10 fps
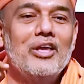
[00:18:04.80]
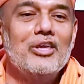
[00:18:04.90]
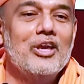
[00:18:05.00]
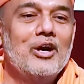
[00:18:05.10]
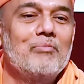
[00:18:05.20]

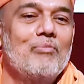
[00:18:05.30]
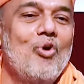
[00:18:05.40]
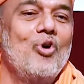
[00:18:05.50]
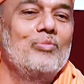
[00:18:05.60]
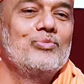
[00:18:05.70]
Young
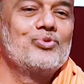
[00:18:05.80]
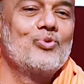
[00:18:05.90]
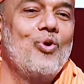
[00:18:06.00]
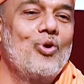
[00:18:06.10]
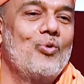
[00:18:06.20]

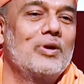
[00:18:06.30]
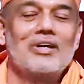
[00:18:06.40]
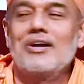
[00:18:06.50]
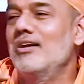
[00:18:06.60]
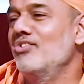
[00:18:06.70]
moms all over
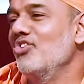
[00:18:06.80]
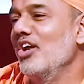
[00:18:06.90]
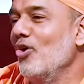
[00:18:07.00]
the country